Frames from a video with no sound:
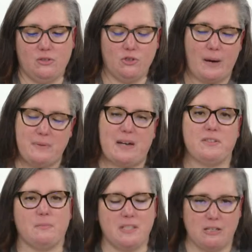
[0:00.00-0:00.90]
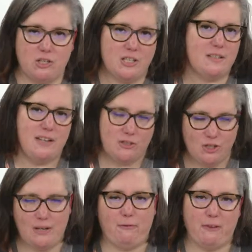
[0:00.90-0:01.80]
drop down some stitches and
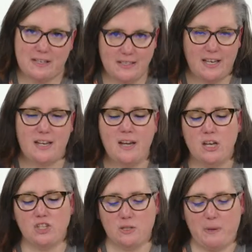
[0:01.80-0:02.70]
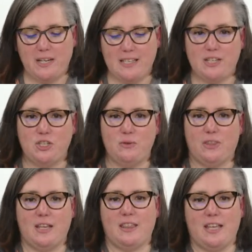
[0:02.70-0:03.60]
actually fix it just because I do
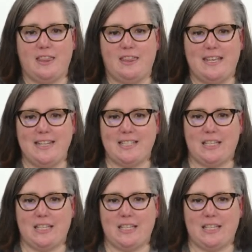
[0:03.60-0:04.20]
think that this